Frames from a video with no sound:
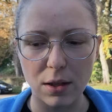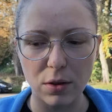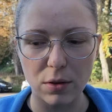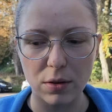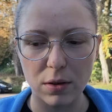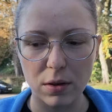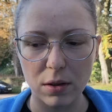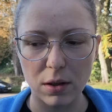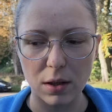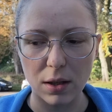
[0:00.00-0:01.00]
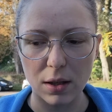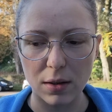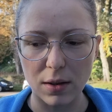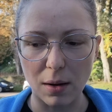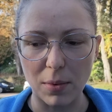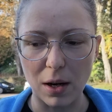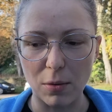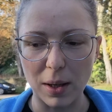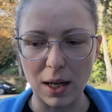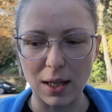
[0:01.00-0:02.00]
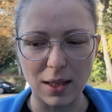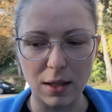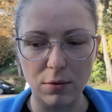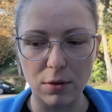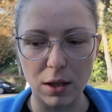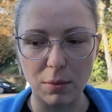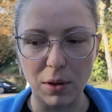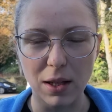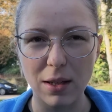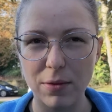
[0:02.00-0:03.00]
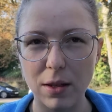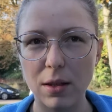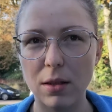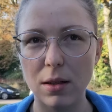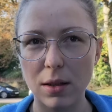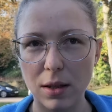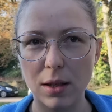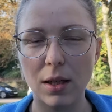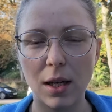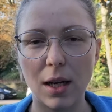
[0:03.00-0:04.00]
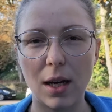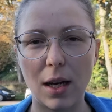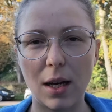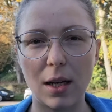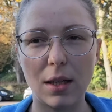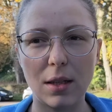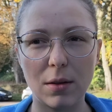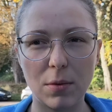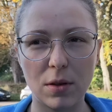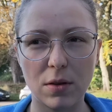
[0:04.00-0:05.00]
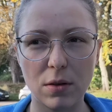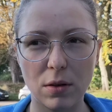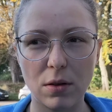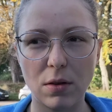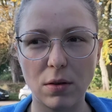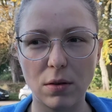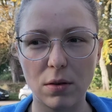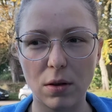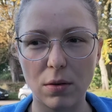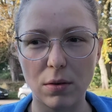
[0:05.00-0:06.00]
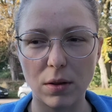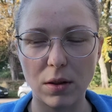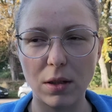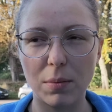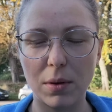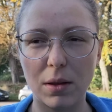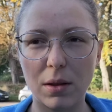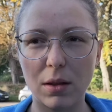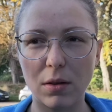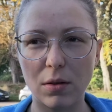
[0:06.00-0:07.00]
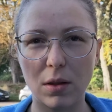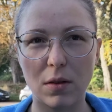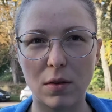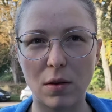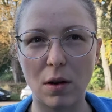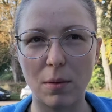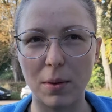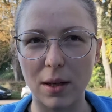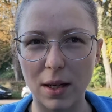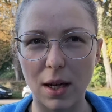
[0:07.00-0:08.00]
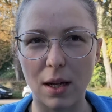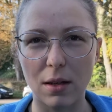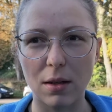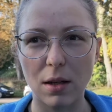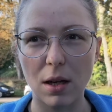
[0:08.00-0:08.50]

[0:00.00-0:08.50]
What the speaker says: knew it somehow, but I didn't really believe it. And it was good to go deeper into this topic, and